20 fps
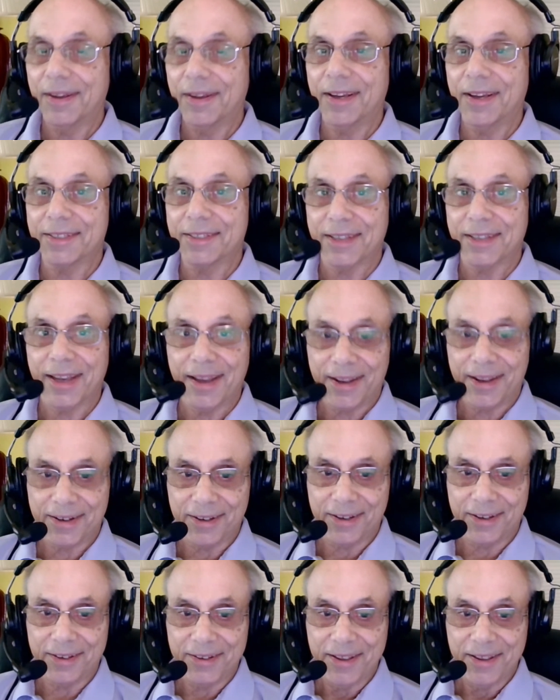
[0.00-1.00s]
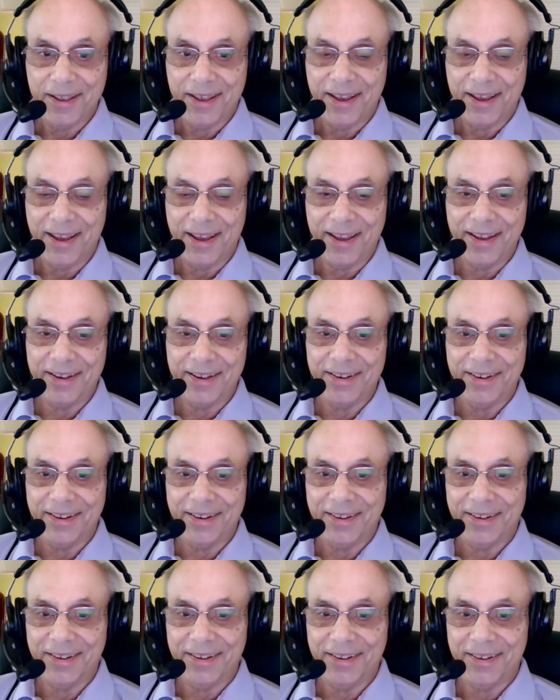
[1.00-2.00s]
exactly.
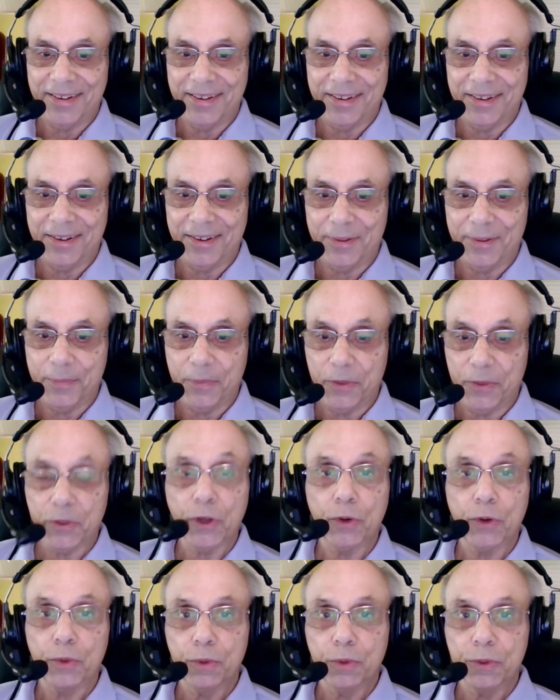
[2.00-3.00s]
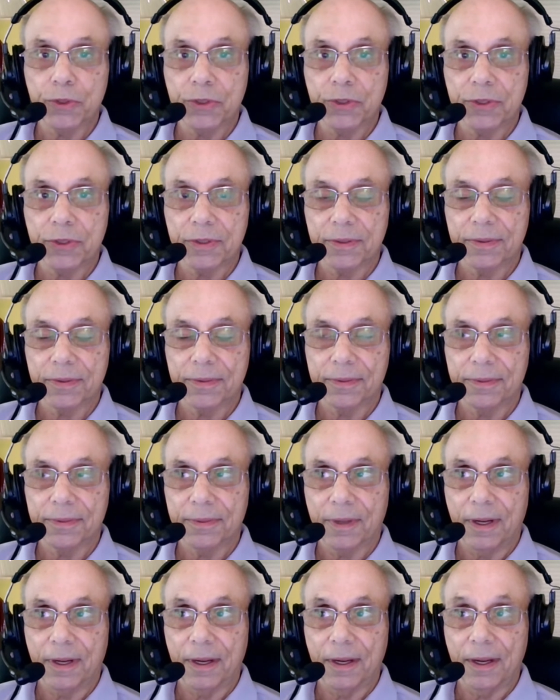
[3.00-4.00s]
And those,
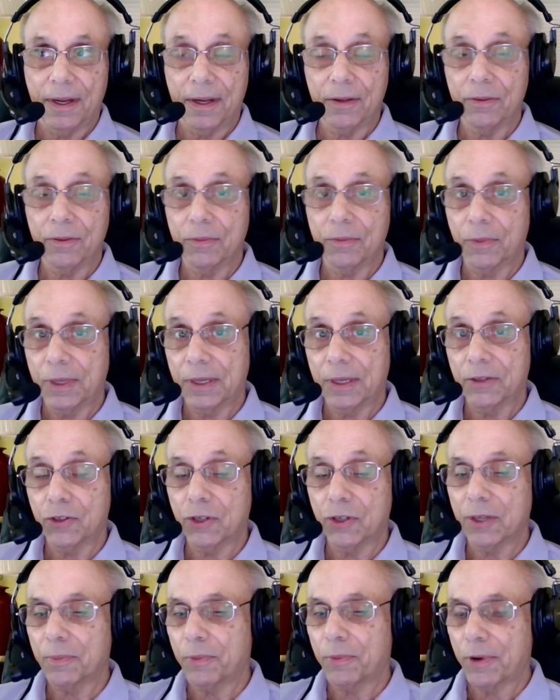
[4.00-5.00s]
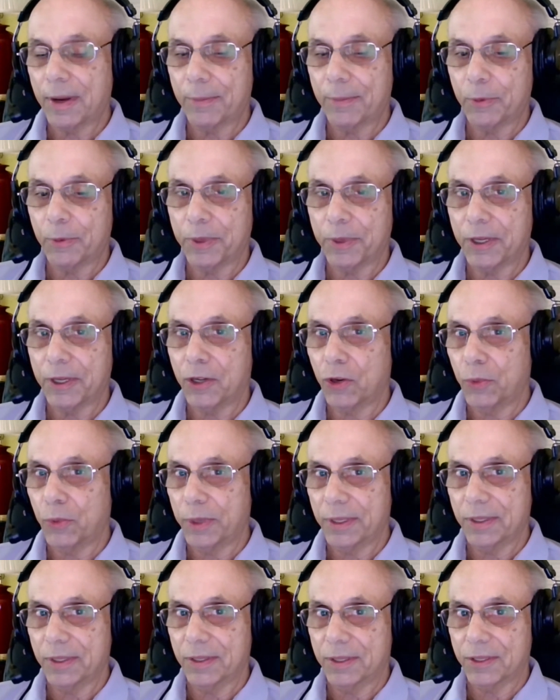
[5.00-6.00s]
I don't. Well, you can probably go
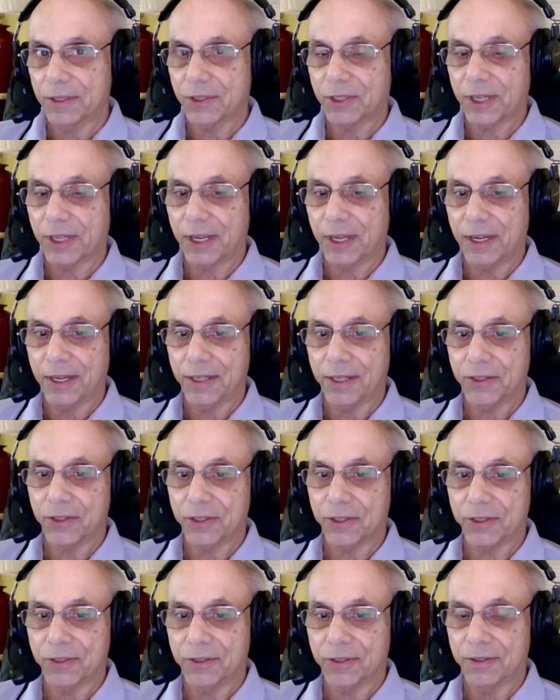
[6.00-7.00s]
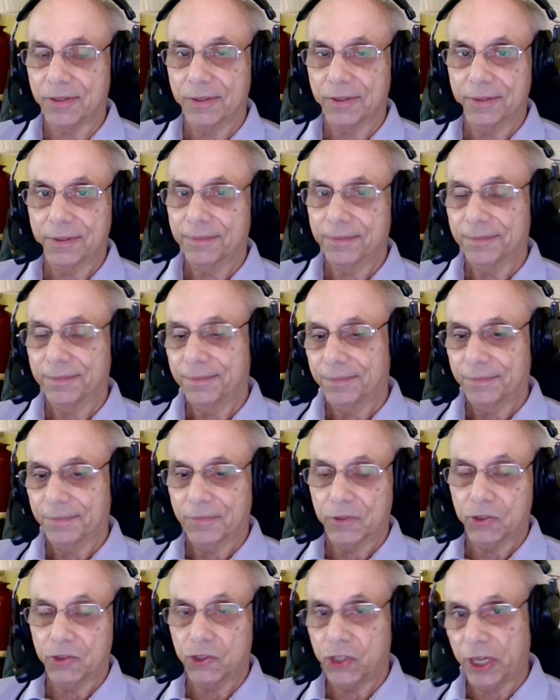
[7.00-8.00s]
into the settings and
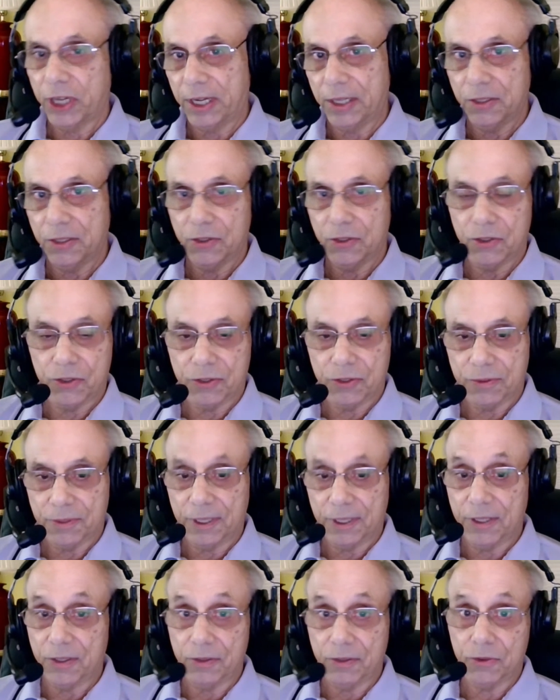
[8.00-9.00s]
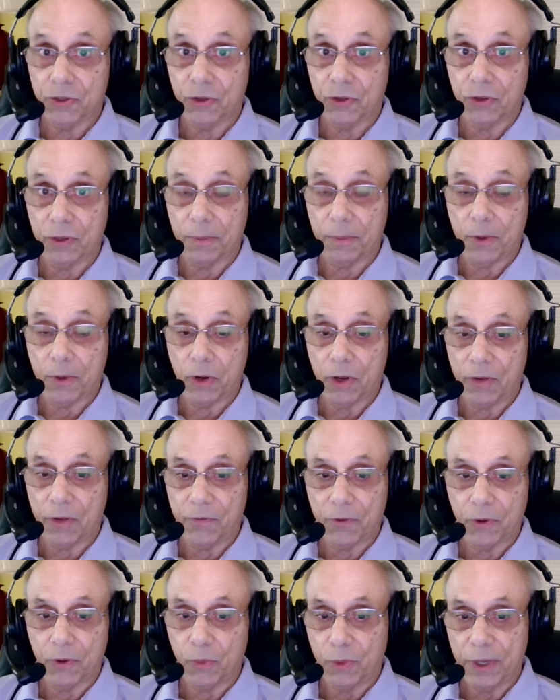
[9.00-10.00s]
change, either turn them
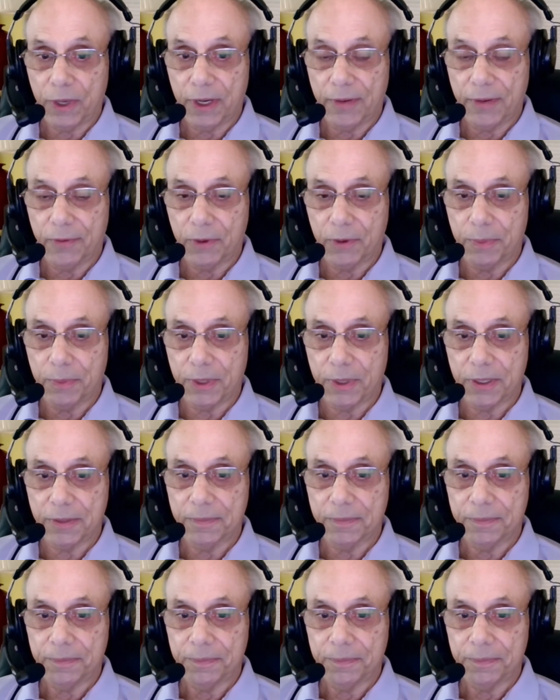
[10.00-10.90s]
off or whatever. But